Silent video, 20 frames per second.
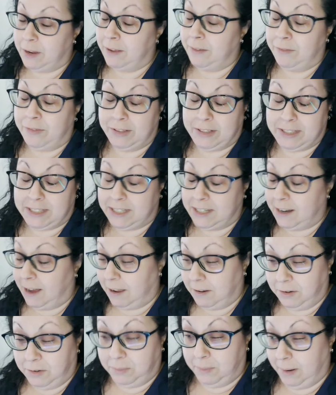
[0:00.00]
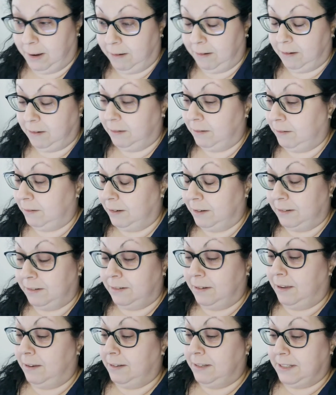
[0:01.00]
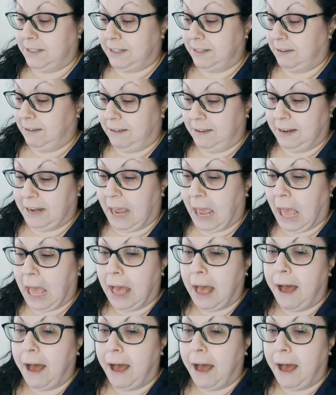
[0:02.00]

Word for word: if it's not numerical order, honest to God.